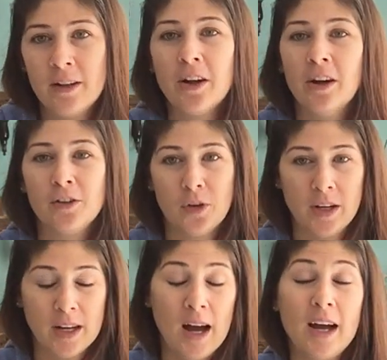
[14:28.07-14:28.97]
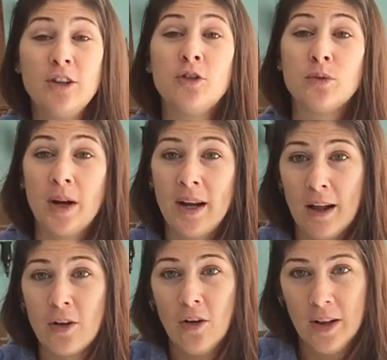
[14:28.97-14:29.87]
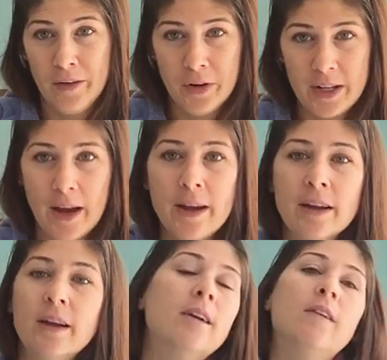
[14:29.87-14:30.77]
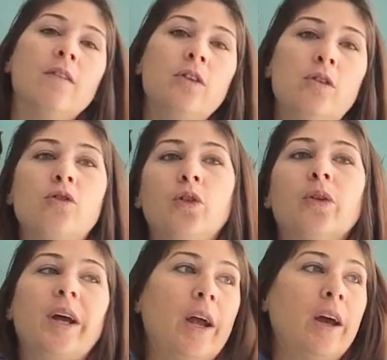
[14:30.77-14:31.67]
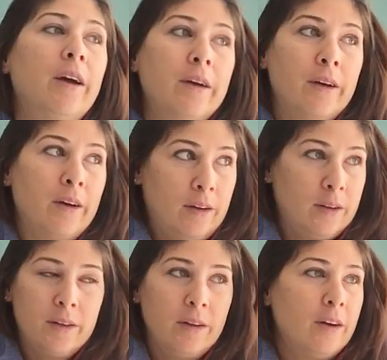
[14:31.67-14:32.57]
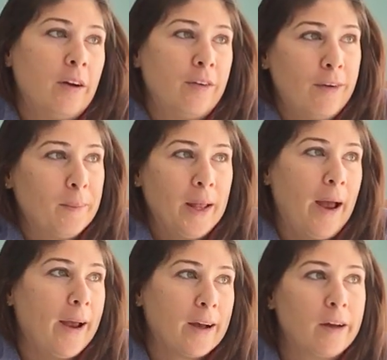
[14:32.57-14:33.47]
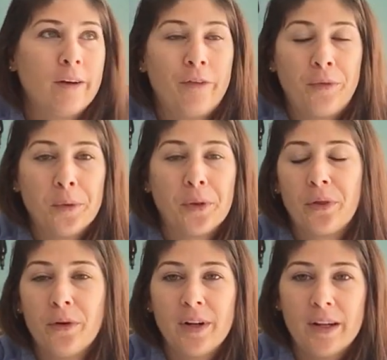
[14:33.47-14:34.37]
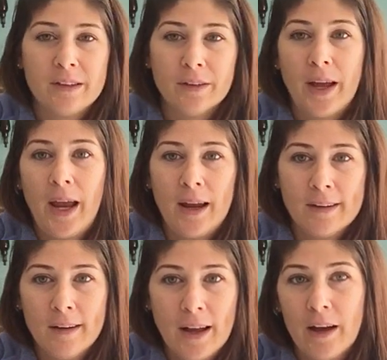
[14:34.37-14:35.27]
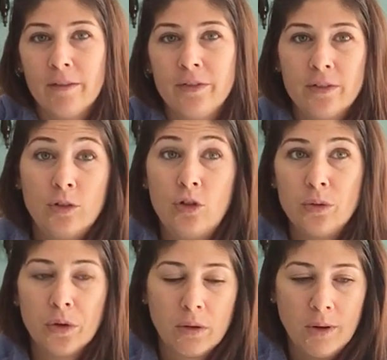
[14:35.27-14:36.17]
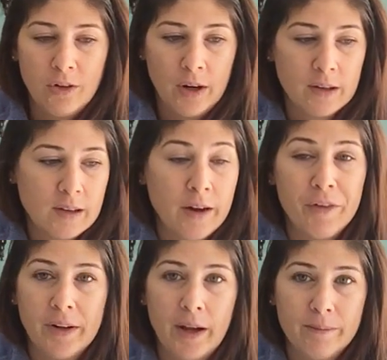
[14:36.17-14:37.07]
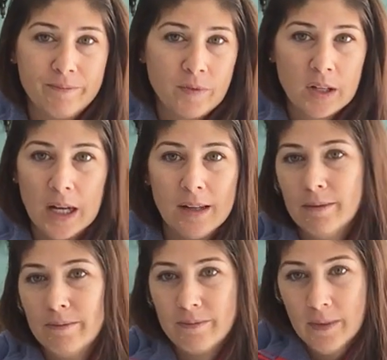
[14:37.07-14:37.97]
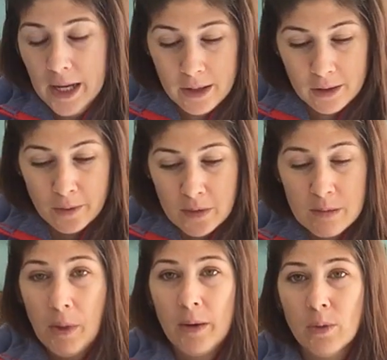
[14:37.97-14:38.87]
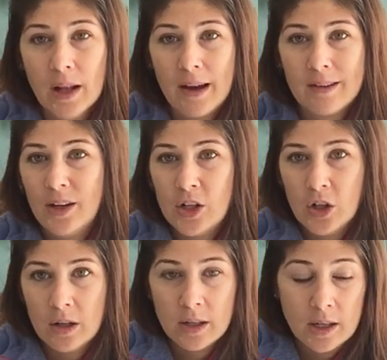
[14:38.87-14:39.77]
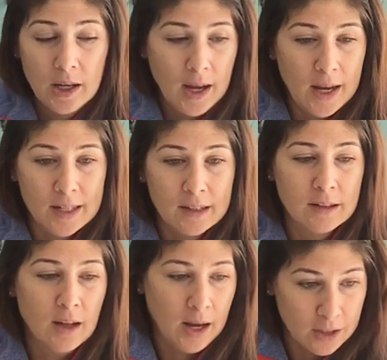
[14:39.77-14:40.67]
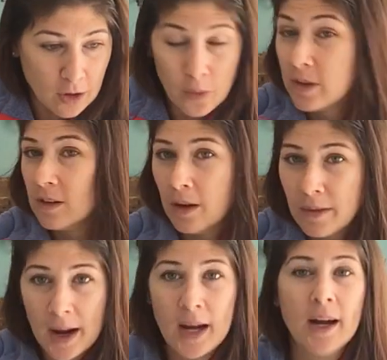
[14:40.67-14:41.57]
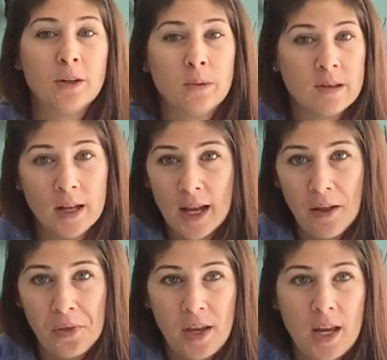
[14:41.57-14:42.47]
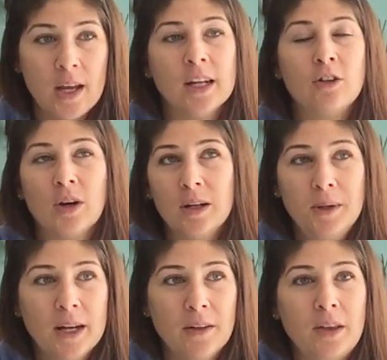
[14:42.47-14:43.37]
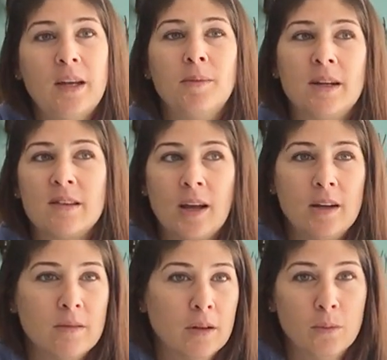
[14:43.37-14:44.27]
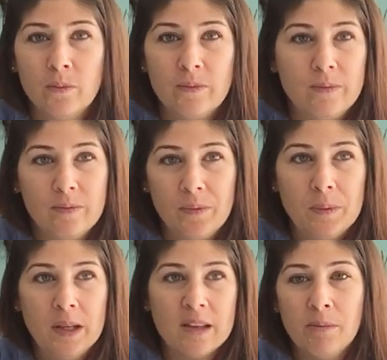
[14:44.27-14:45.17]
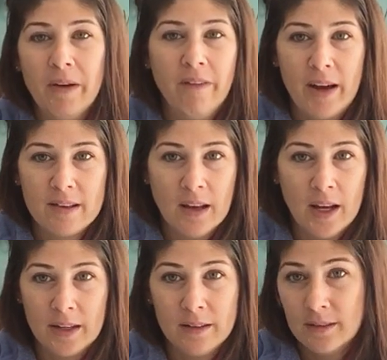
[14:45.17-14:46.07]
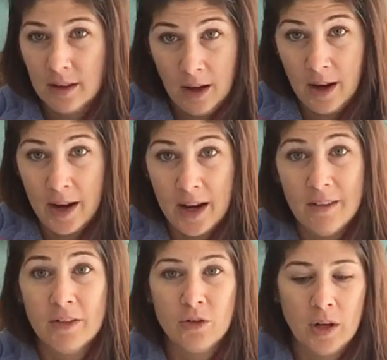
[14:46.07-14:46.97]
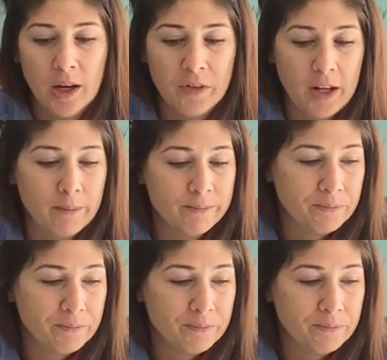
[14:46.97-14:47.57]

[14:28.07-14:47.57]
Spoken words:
Not a drink. I drink alcohol every day. Usually from like 4:30 till 8, I'll have 2 or 3 drinks every night. It's kind of, I don't know, it's my relaxation. And I know it's not right. I know it's not healthy, and I try to be healthy, but it's kind of it's my vice. I have a drink every day.